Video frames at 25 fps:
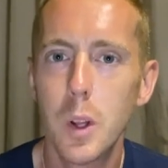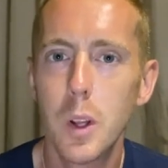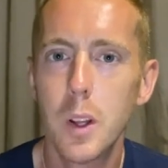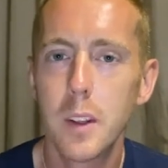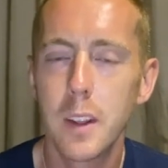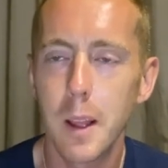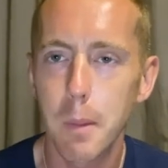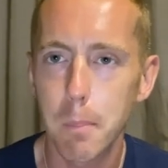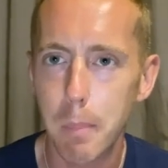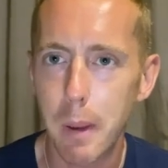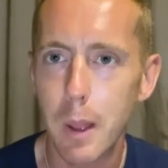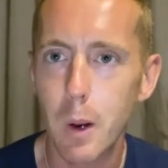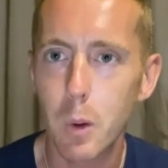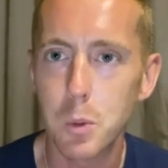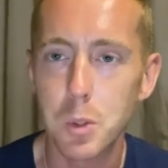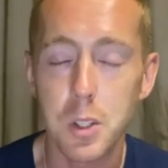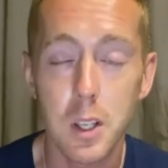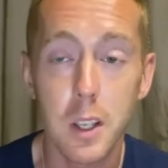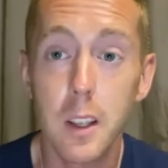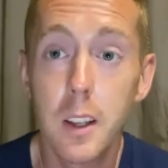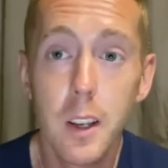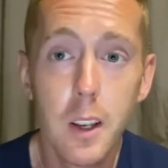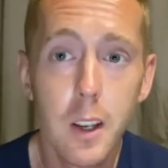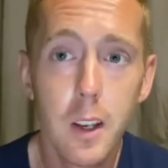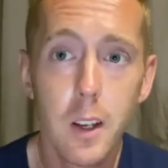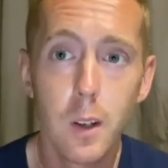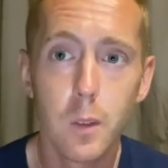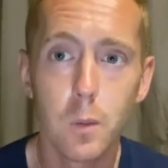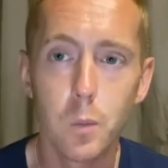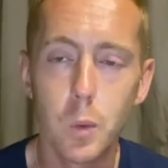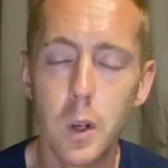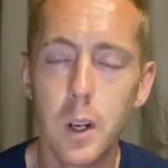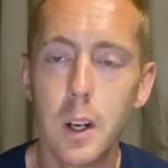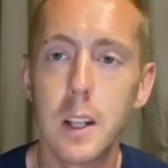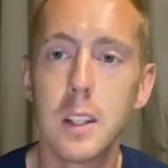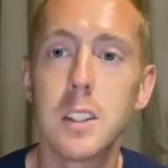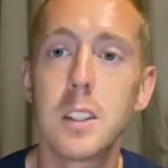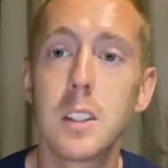that penalty,
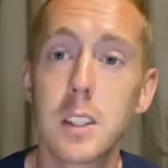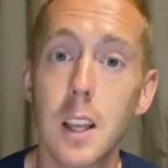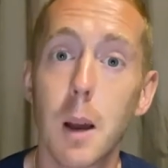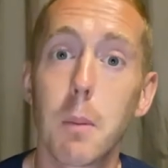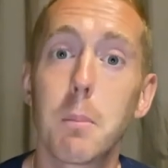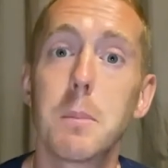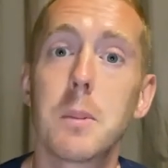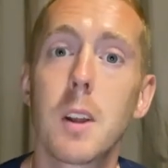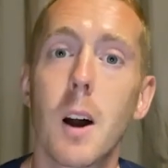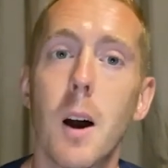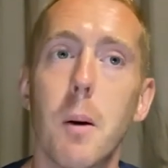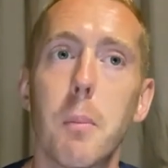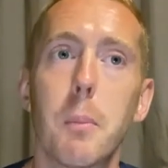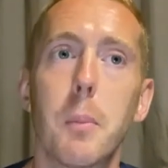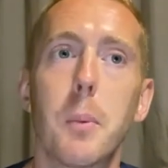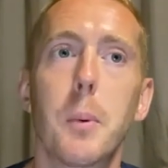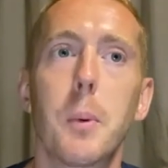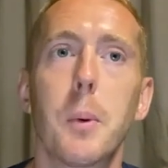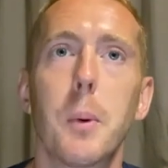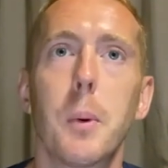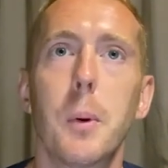really summed up